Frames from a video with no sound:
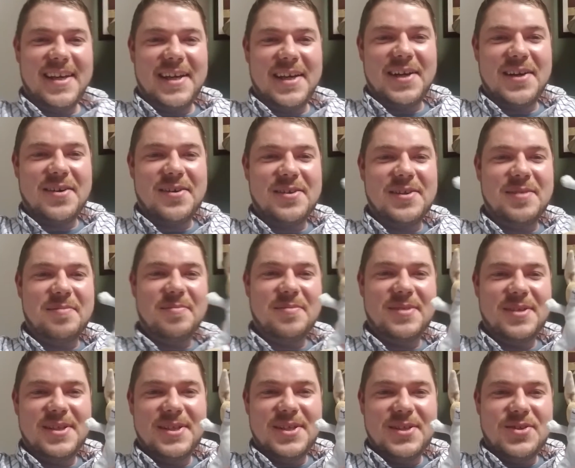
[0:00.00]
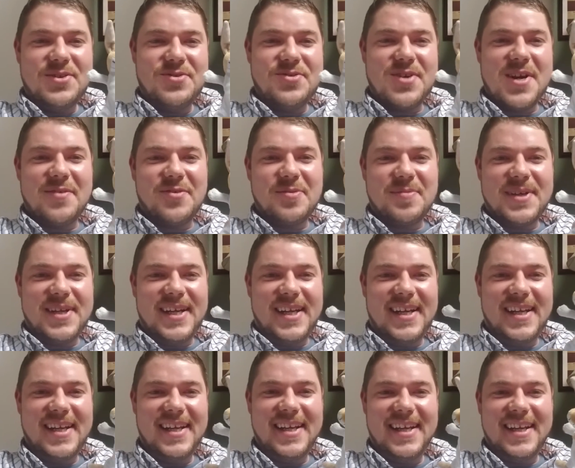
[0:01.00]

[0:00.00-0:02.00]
I call him Travel Bunny.